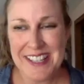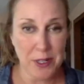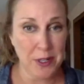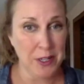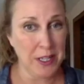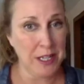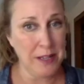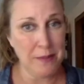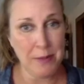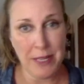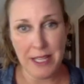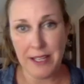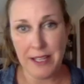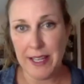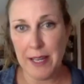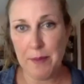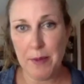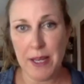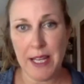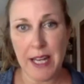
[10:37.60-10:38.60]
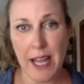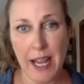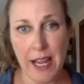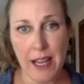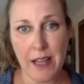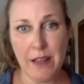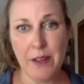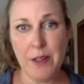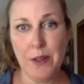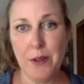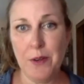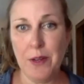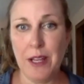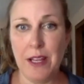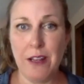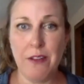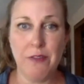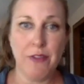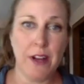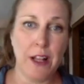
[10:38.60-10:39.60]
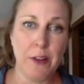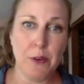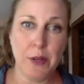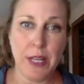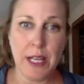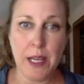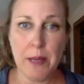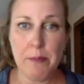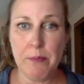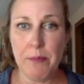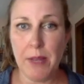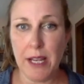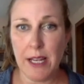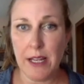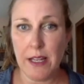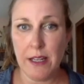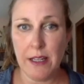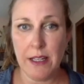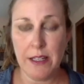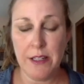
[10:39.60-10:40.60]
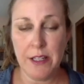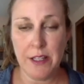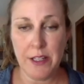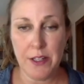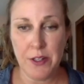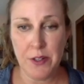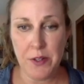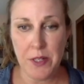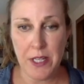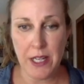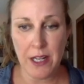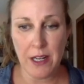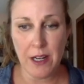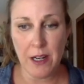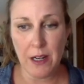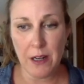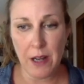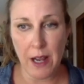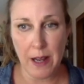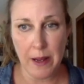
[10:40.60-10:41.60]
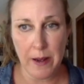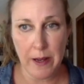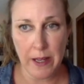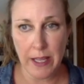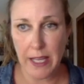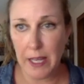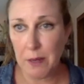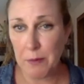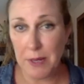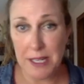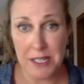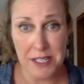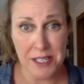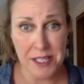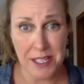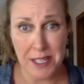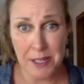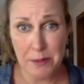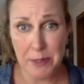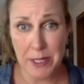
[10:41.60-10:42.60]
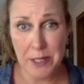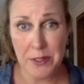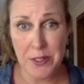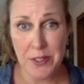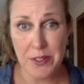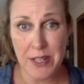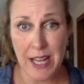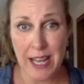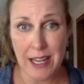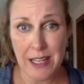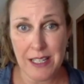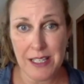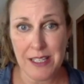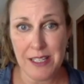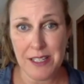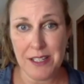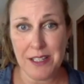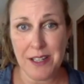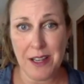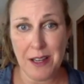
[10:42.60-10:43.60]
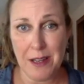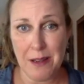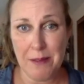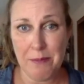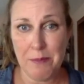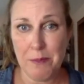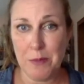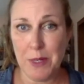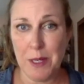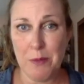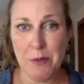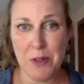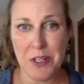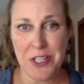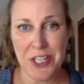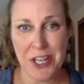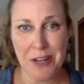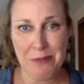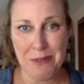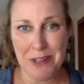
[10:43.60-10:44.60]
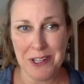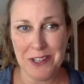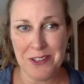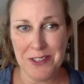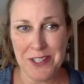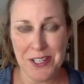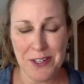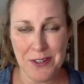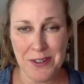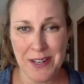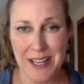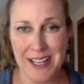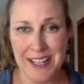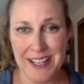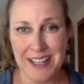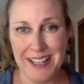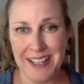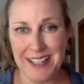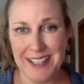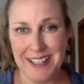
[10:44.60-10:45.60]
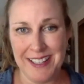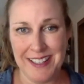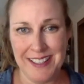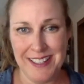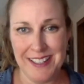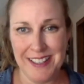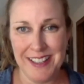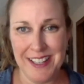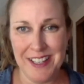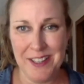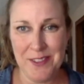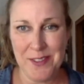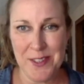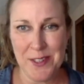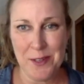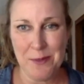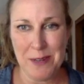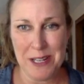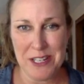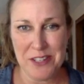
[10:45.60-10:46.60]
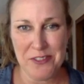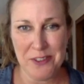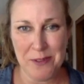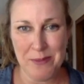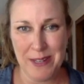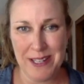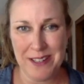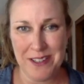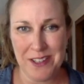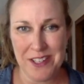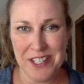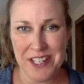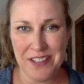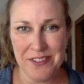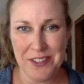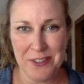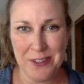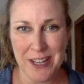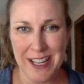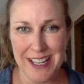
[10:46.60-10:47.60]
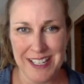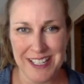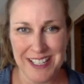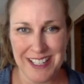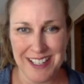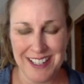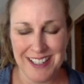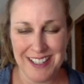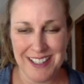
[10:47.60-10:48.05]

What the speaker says: are gonna be keeping an eye on you and following up and into the new year. Can't wait to see what you do next. We appreciate what you're doing, and thank you so much for being our chef to watch.